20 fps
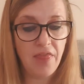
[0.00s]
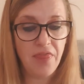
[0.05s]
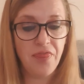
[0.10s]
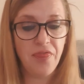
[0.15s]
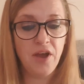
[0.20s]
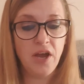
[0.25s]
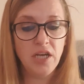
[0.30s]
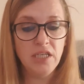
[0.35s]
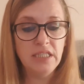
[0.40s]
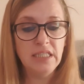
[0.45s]

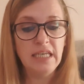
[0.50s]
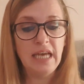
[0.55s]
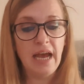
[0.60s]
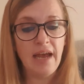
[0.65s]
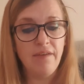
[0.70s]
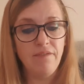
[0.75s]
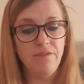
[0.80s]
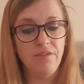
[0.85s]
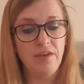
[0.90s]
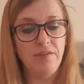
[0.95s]

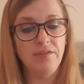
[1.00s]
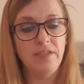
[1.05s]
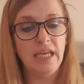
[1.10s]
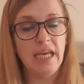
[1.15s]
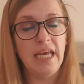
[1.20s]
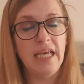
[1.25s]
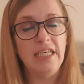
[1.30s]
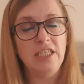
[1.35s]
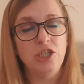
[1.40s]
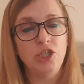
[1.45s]
3850
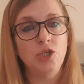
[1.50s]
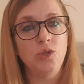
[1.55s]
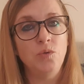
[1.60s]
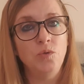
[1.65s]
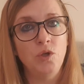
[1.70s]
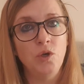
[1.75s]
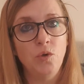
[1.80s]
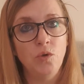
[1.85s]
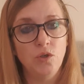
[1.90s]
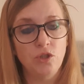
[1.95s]
East New
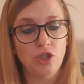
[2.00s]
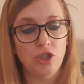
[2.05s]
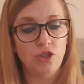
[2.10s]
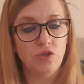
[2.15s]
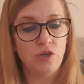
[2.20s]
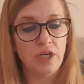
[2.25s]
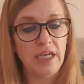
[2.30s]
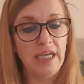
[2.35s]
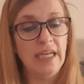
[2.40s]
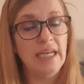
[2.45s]
York
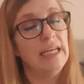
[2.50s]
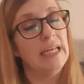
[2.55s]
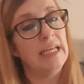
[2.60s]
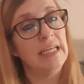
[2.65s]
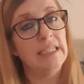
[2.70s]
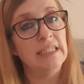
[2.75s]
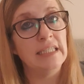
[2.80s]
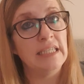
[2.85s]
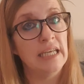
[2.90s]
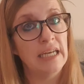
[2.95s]
Street in
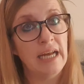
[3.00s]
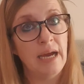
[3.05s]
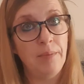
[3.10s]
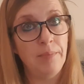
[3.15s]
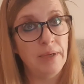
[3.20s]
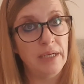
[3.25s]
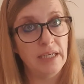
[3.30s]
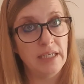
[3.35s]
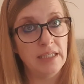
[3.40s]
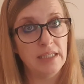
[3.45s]

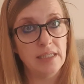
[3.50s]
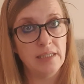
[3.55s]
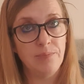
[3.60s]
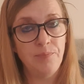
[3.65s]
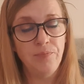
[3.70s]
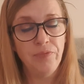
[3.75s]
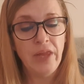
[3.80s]
Indianapolis.